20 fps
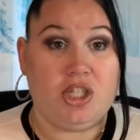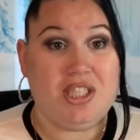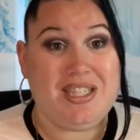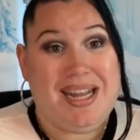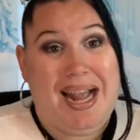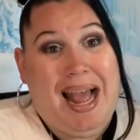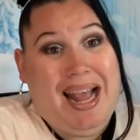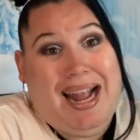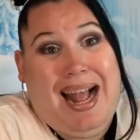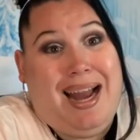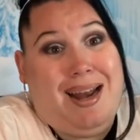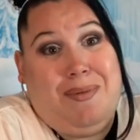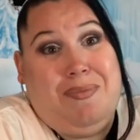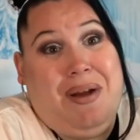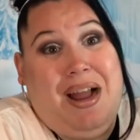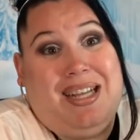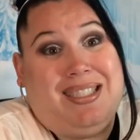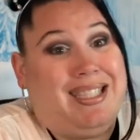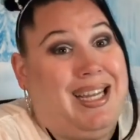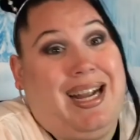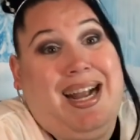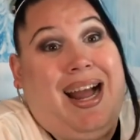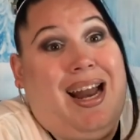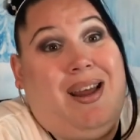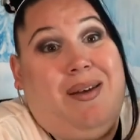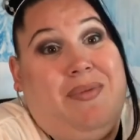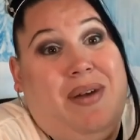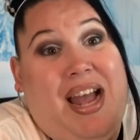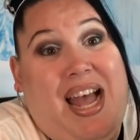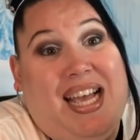She's like, I got a brush, I got
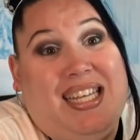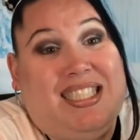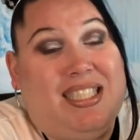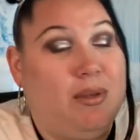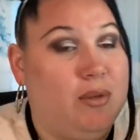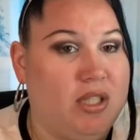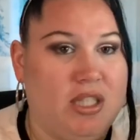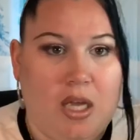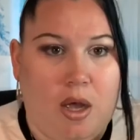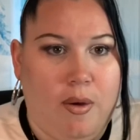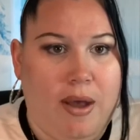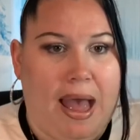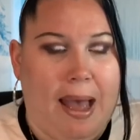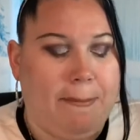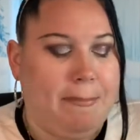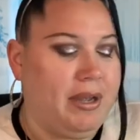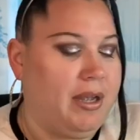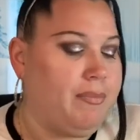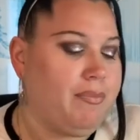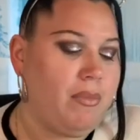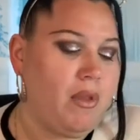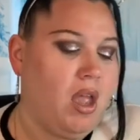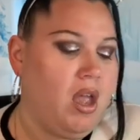a brush. She was so happy.